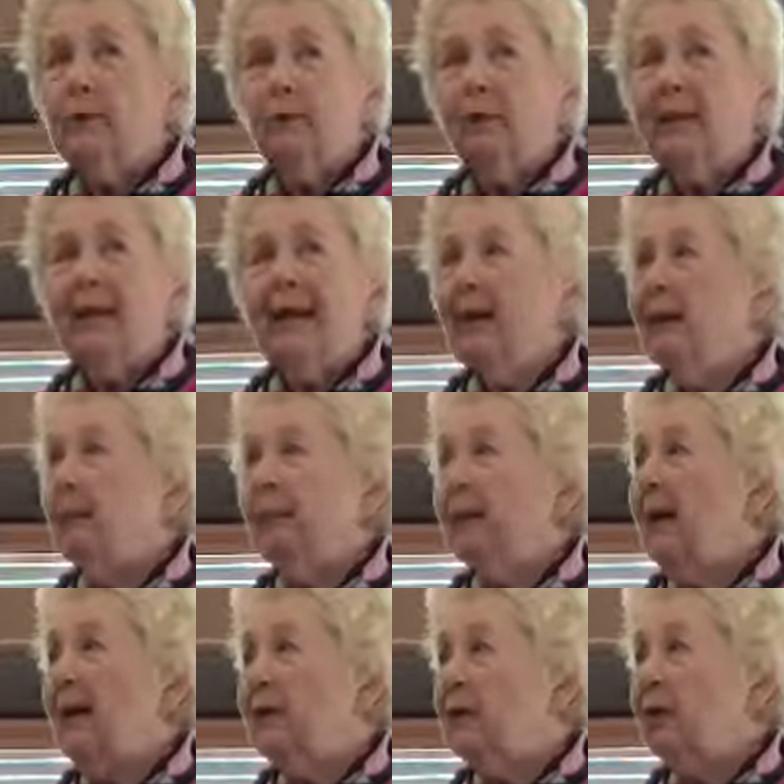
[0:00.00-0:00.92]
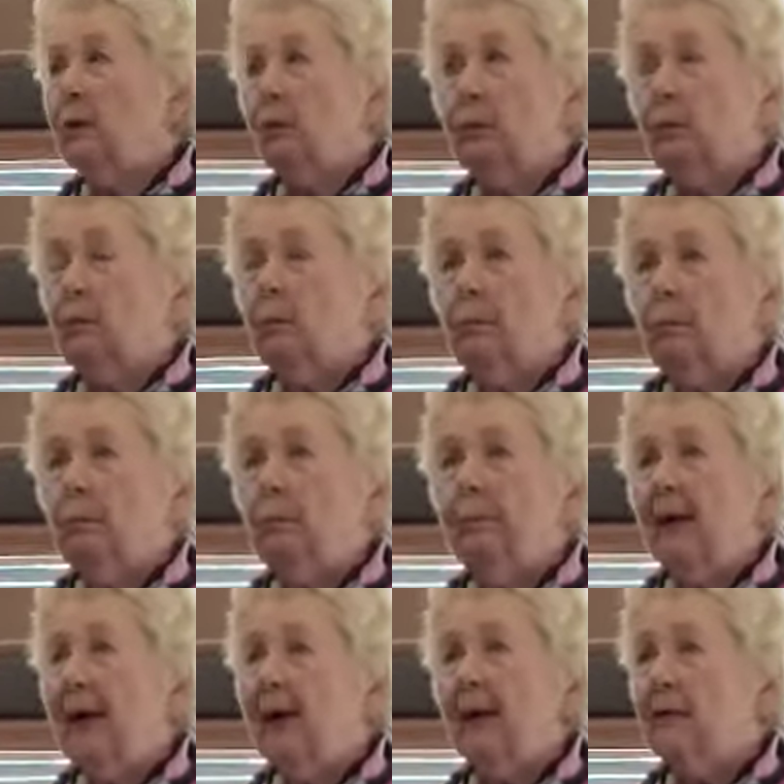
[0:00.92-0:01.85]
we can't pay you
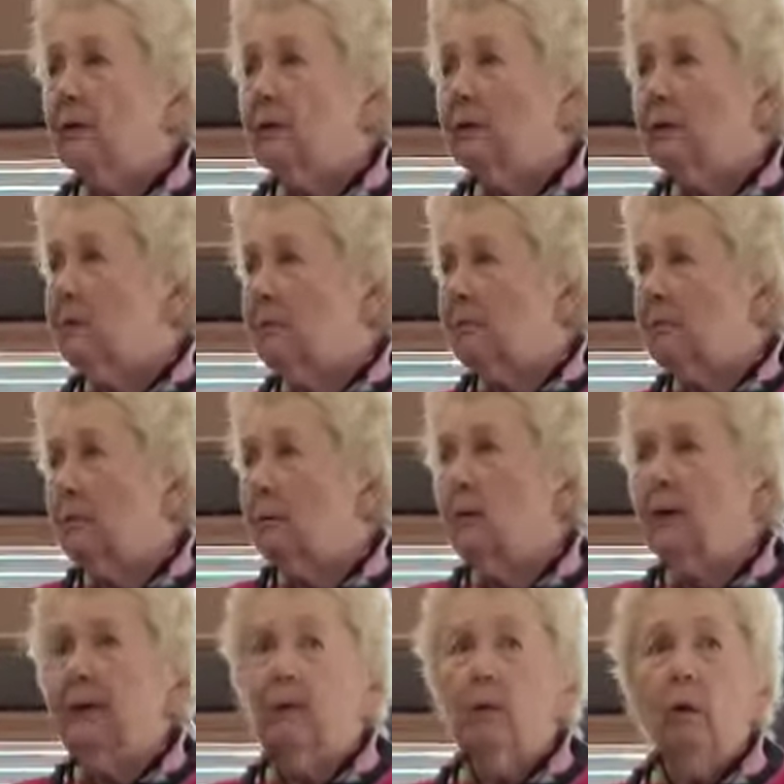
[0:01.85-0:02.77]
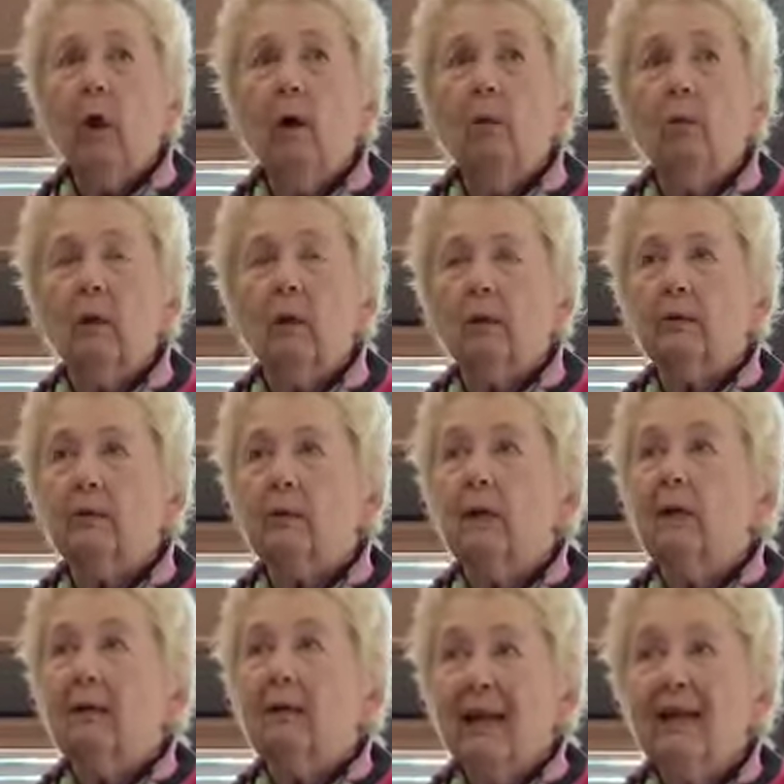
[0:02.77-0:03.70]
past the way the law works.
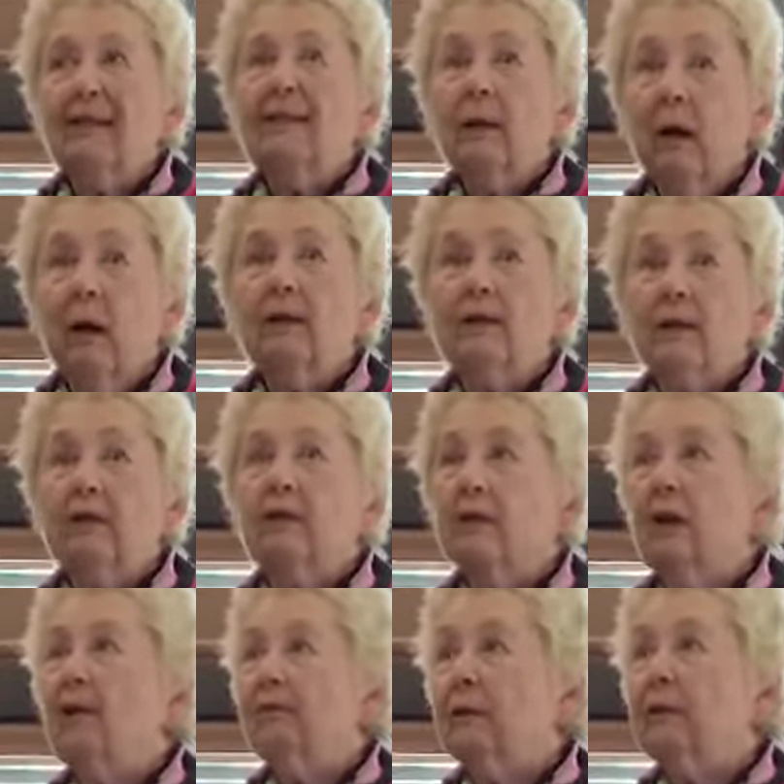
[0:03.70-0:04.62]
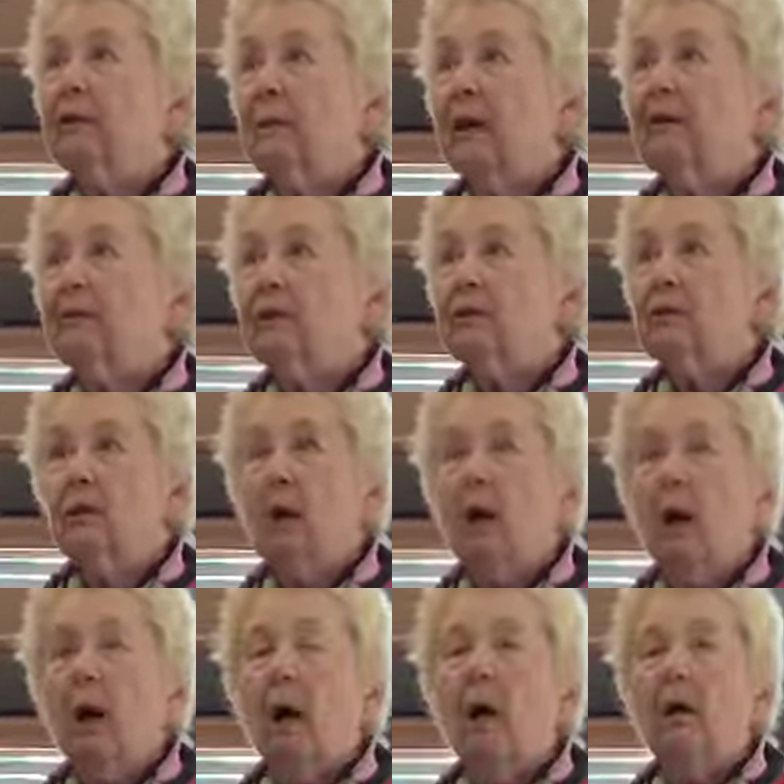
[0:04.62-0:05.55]
That's how I discovered about this
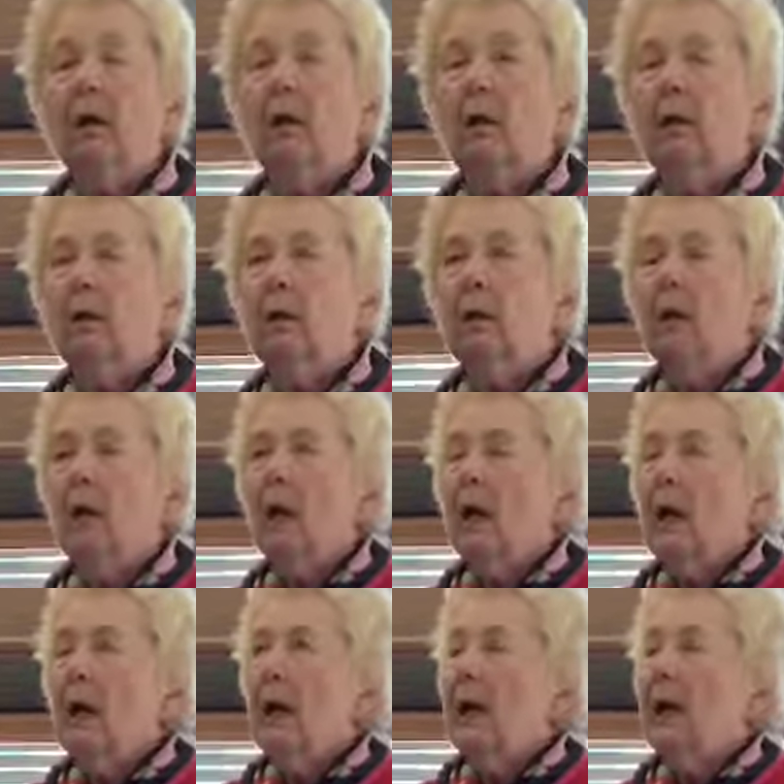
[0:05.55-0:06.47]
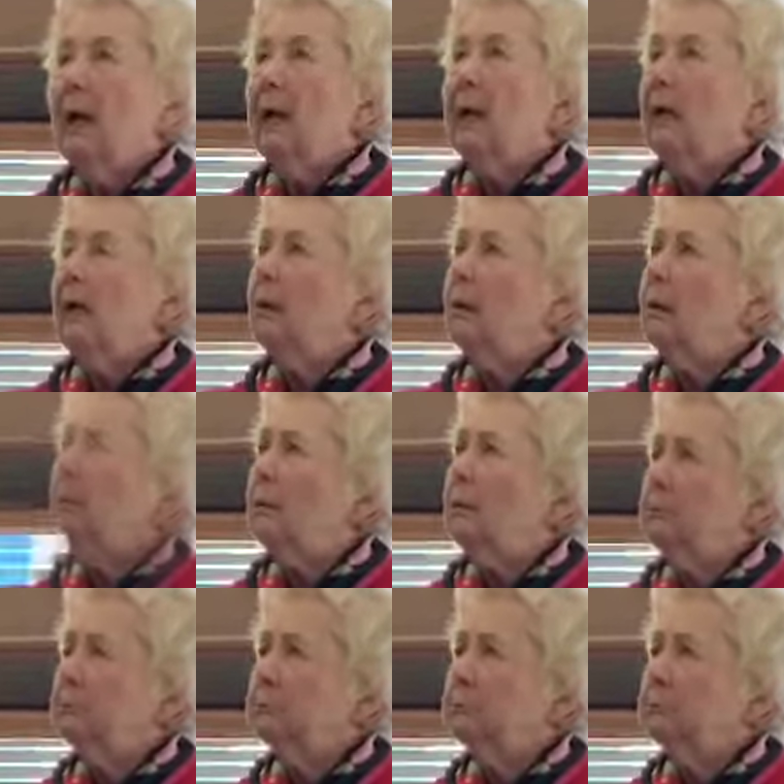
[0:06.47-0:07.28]
law. And um,